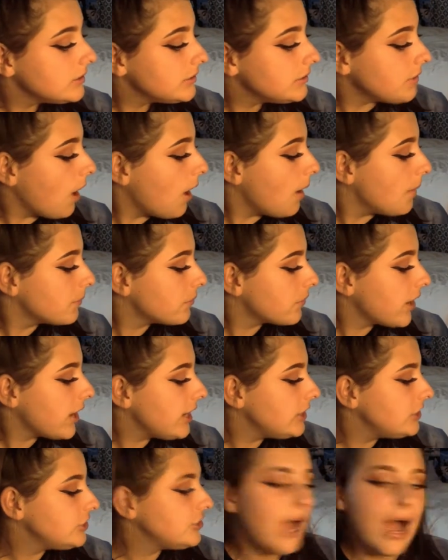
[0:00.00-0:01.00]

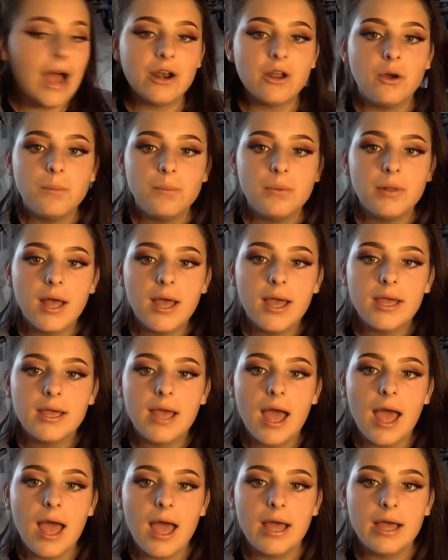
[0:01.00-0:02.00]
Sombre, Shadow Play,
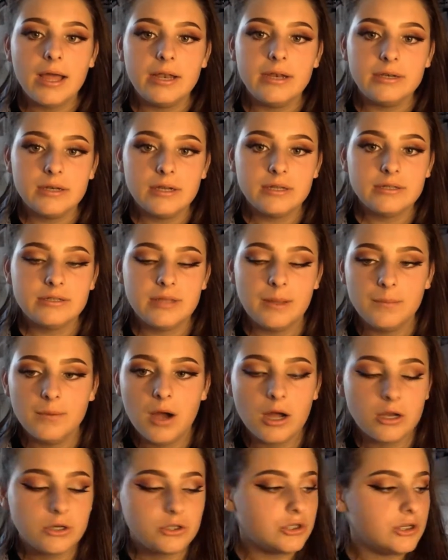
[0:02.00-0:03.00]
and
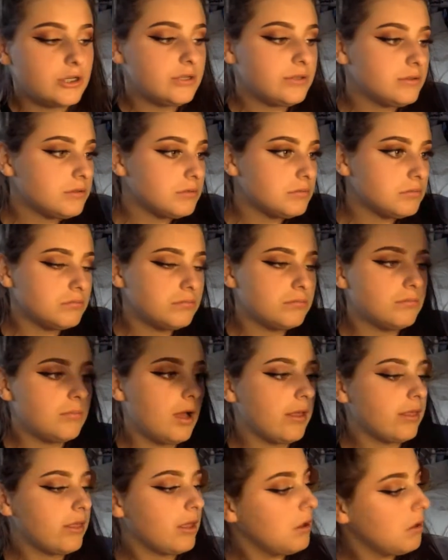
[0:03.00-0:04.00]
Subconscious,
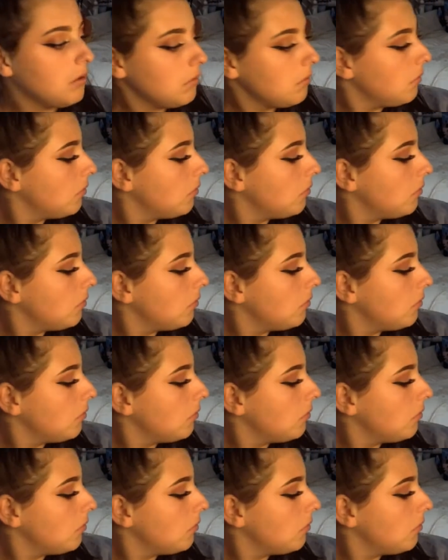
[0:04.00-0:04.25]
I think.